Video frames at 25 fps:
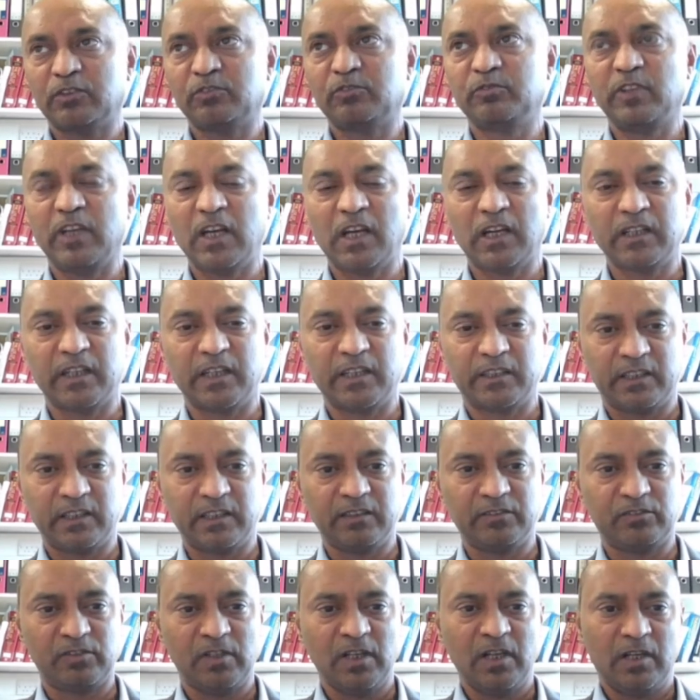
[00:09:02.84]
Because
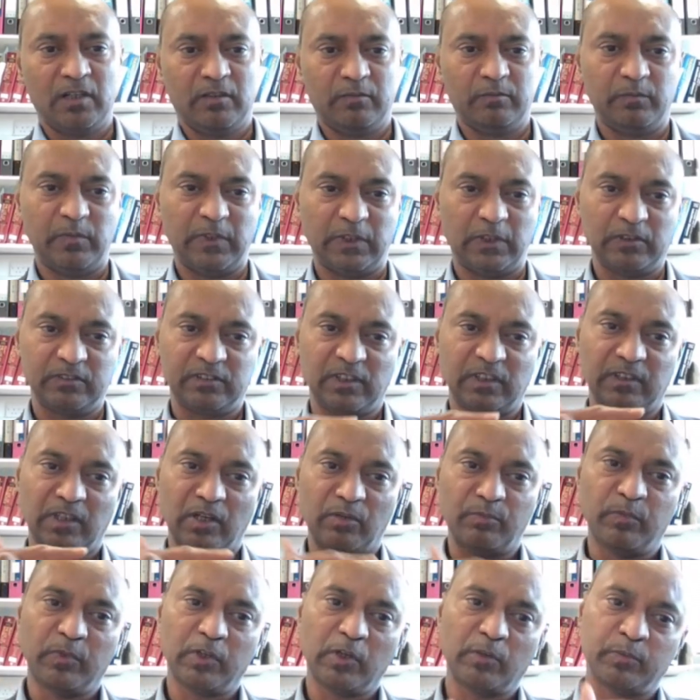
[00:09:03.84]
the
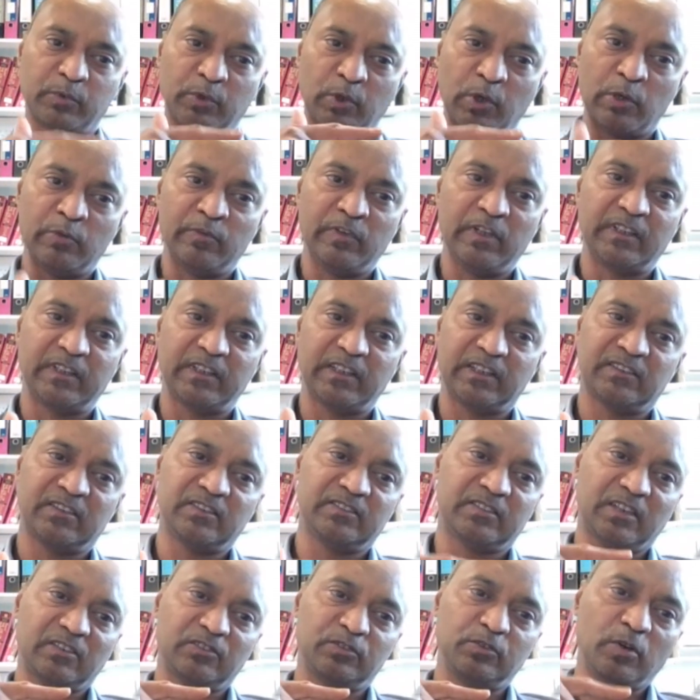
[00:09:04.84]
number of COVID
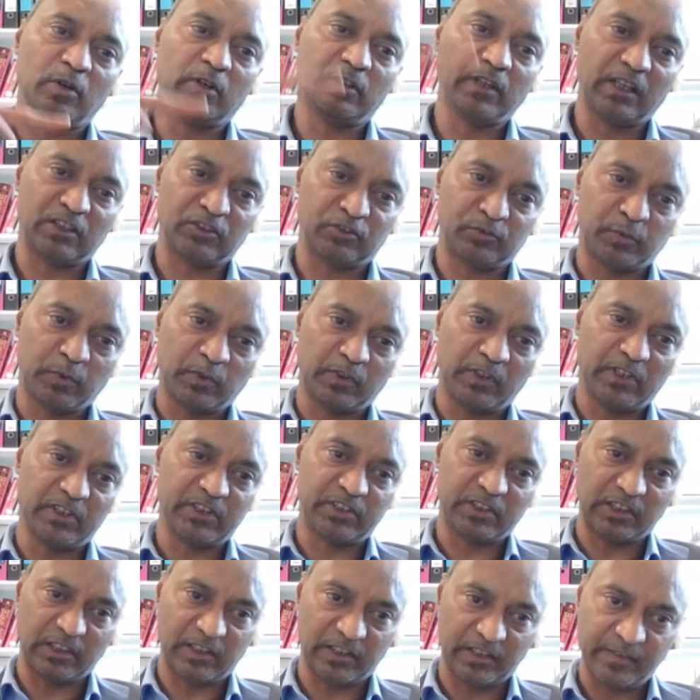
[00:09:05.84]
cases has gone
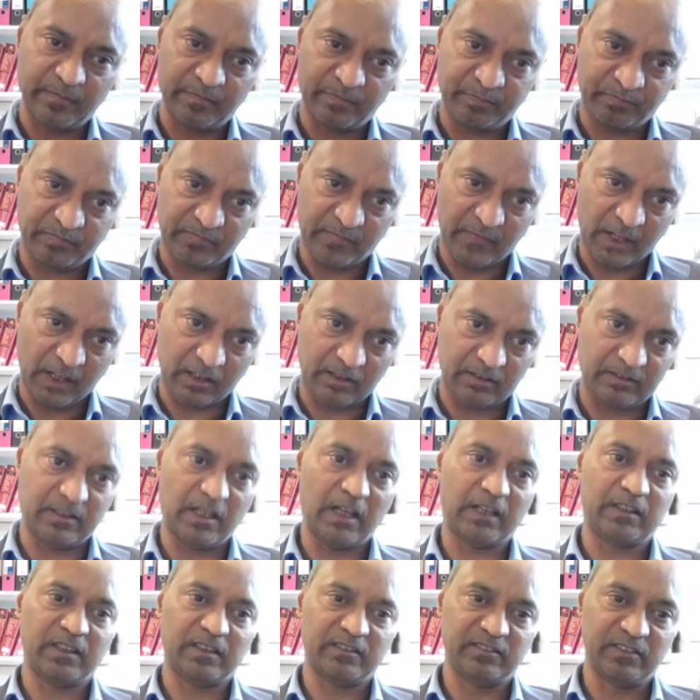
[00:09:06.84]
exponentially.
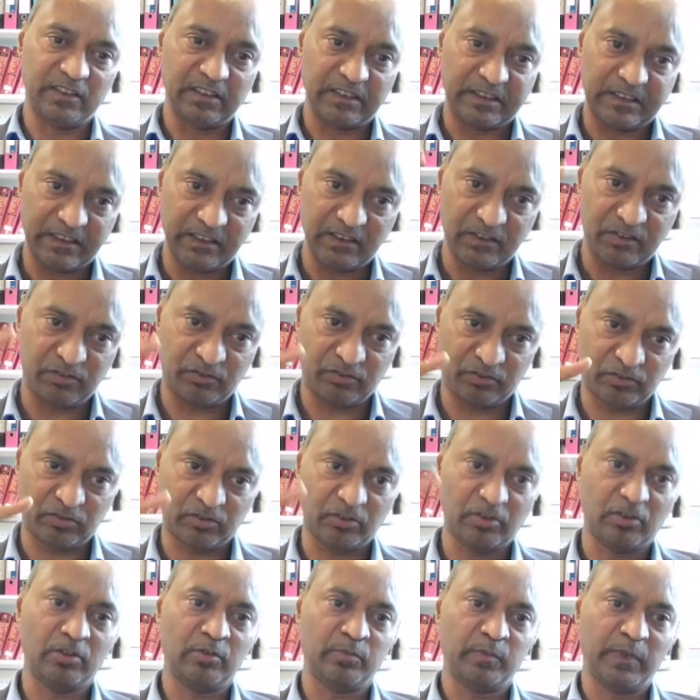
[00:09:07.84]
That has
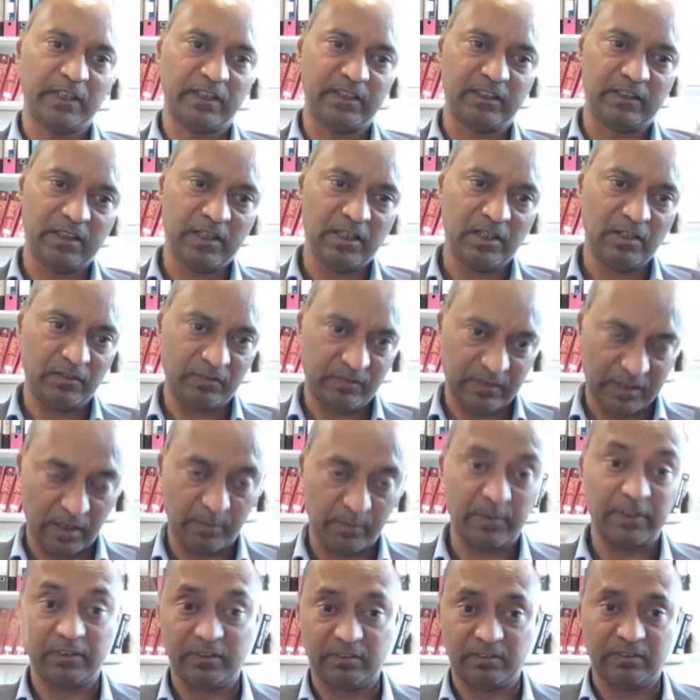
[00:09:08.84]
increased so many,
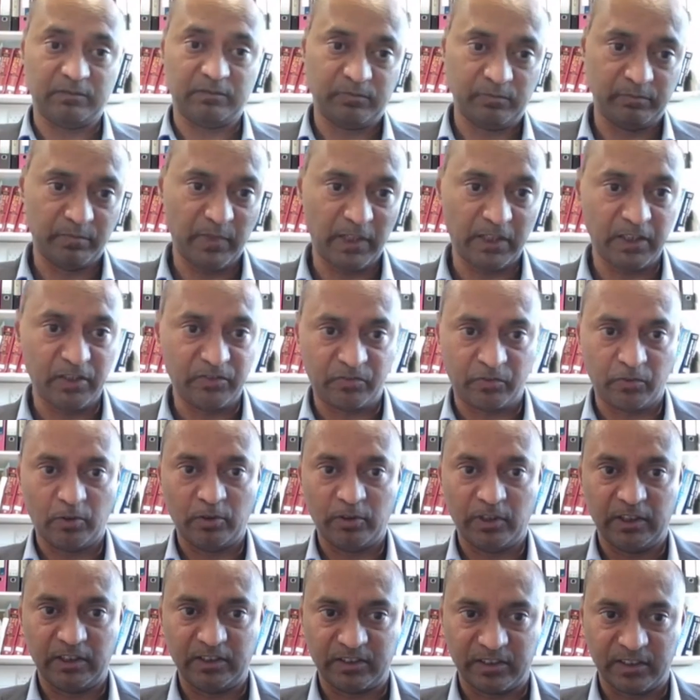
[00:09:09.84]

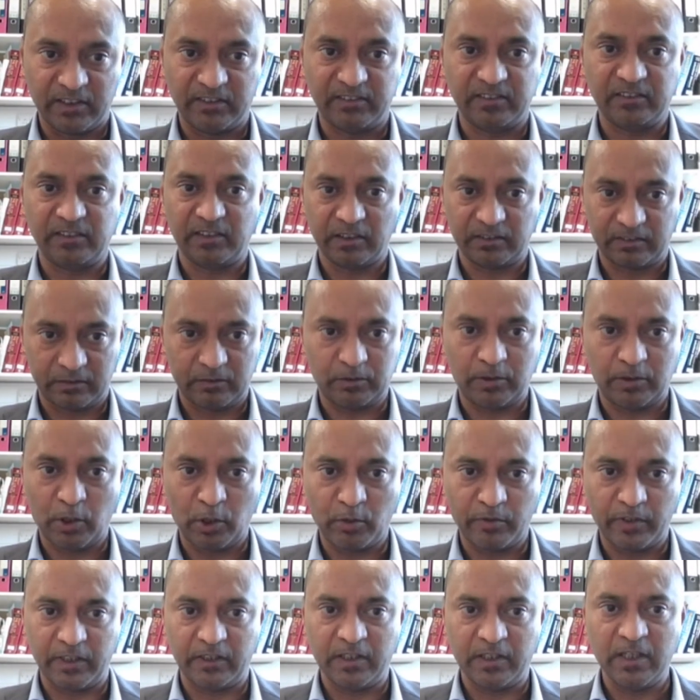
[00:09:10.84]
manifold increase in the
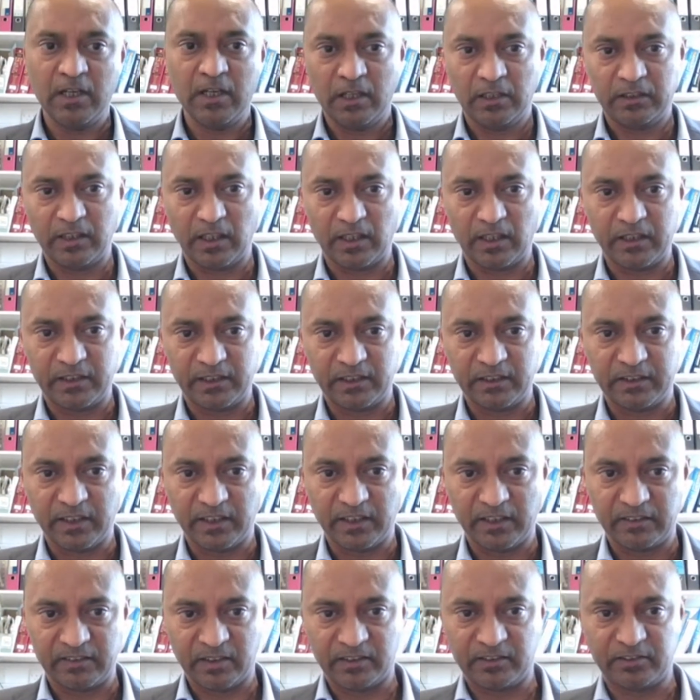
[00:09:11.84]

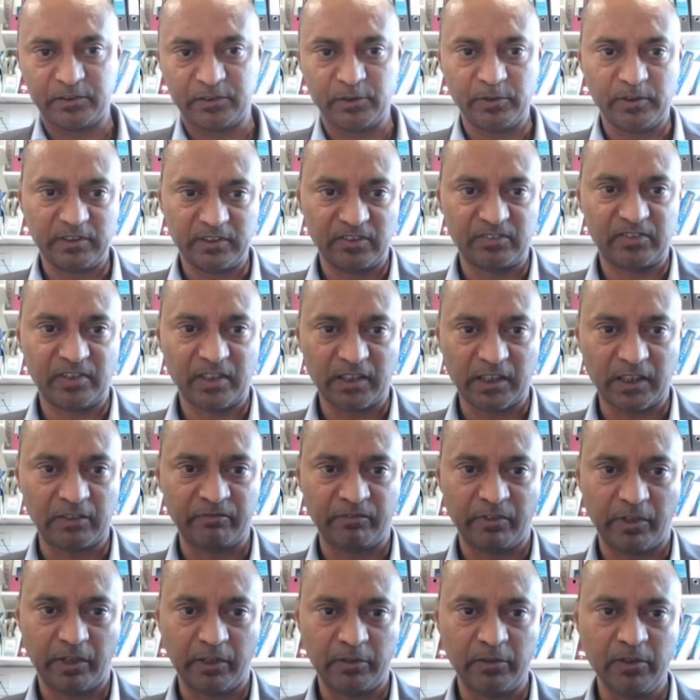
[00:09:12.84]
COVID-19 cases during the
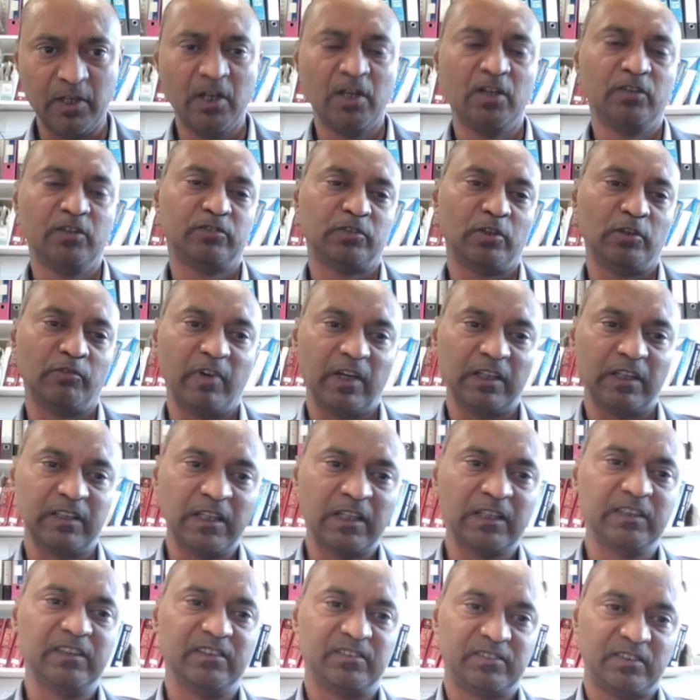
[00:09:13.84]
second wave. So
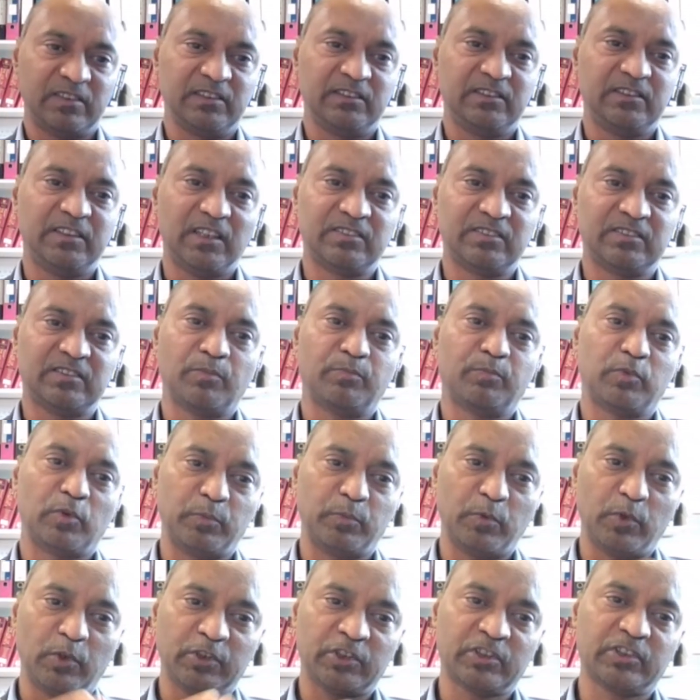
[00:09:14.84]
whether this is just a
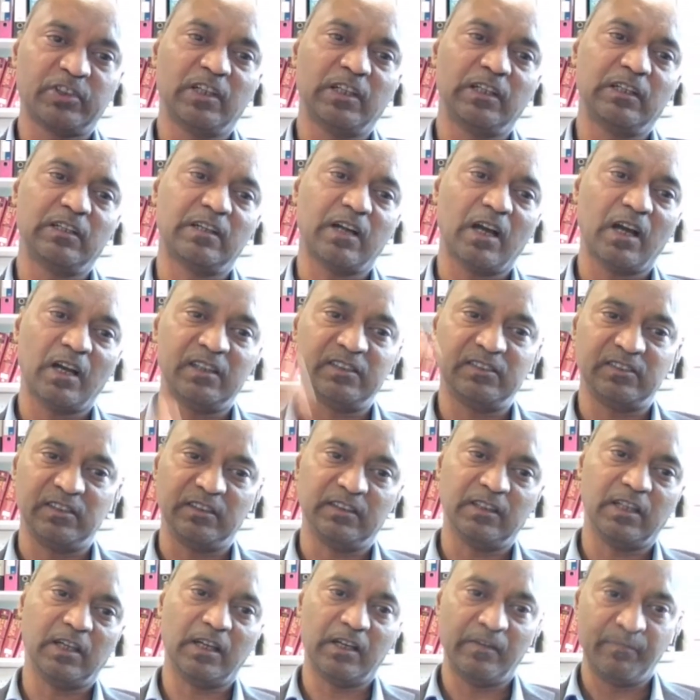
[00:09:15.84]
proportional
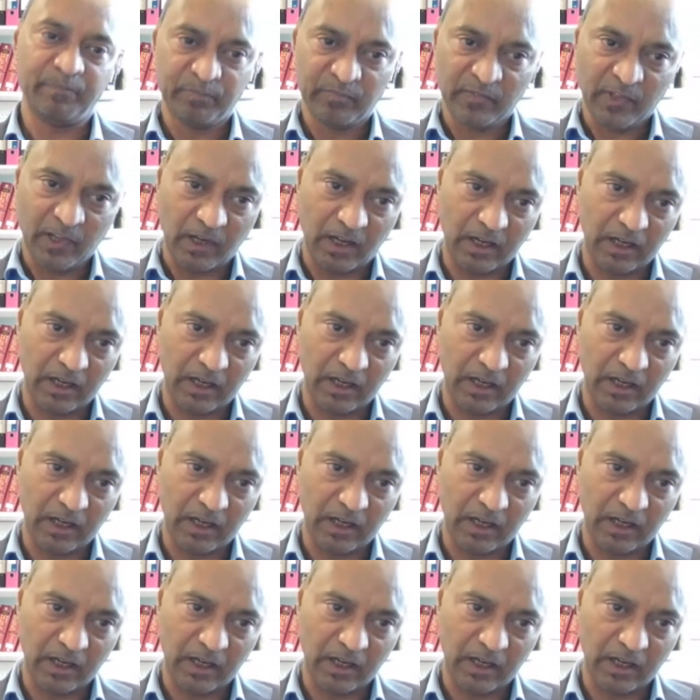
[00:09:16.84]
rise in the